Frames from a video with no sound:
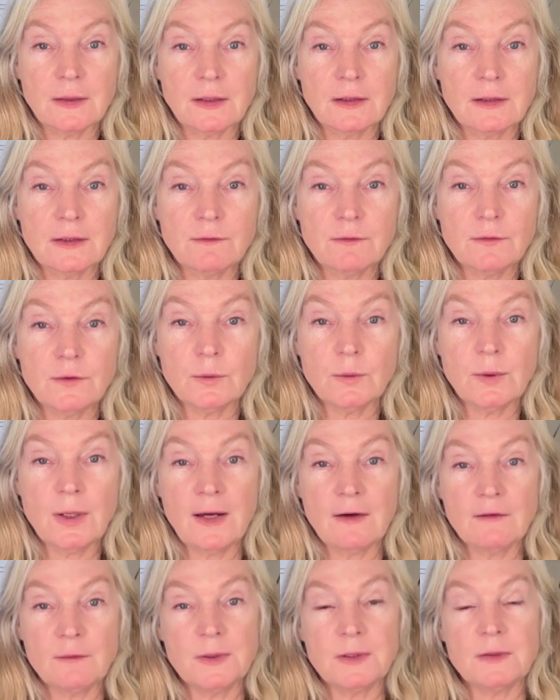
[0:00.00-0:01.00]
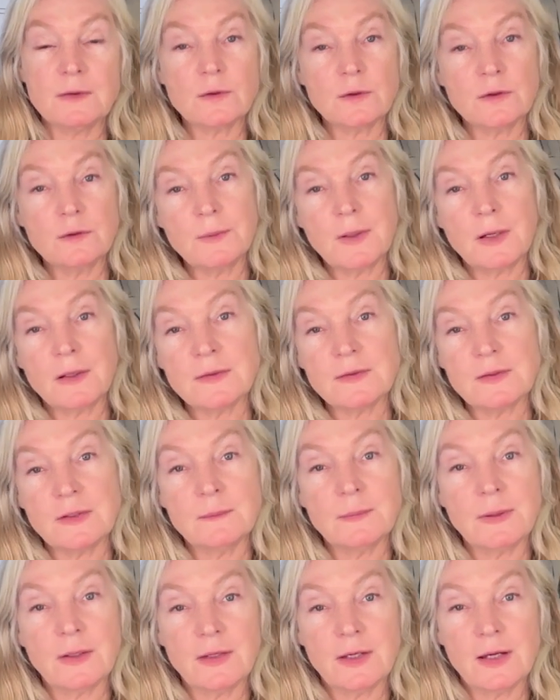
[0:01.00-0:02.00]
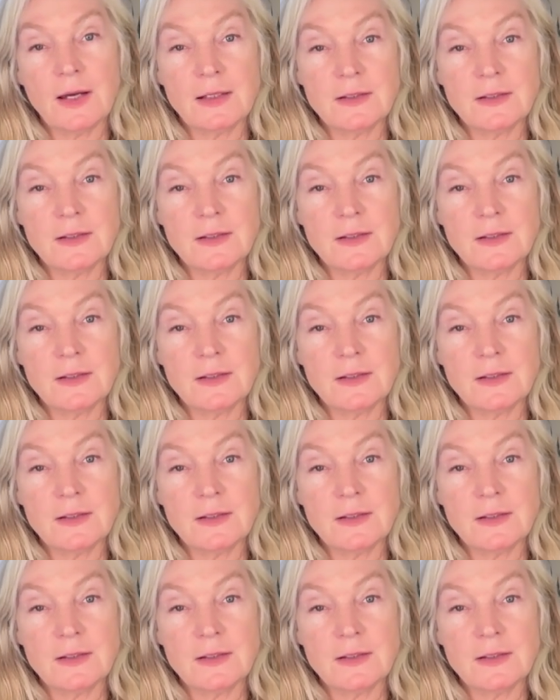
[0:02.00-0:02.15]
And if you have been sort of boxed in by the